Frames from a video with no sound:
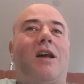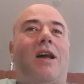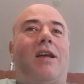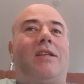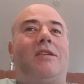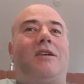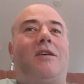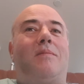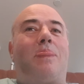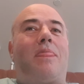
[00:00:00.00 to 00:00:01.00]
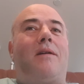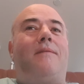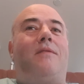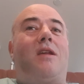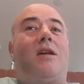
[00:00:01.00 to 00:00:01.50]
And
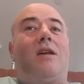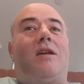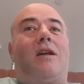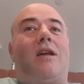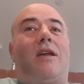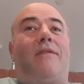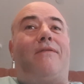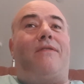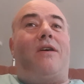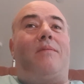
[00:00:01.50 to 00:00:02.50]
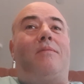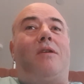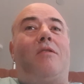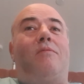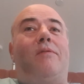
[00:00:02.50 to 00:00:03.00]
if
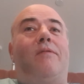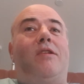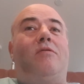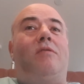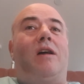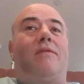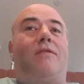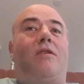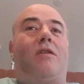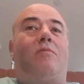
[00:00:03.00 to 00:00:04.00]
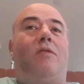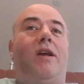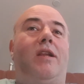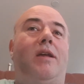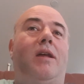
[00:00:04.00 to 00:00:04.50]
we do have a
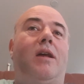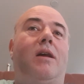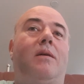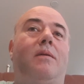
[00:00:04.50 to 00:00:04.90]
really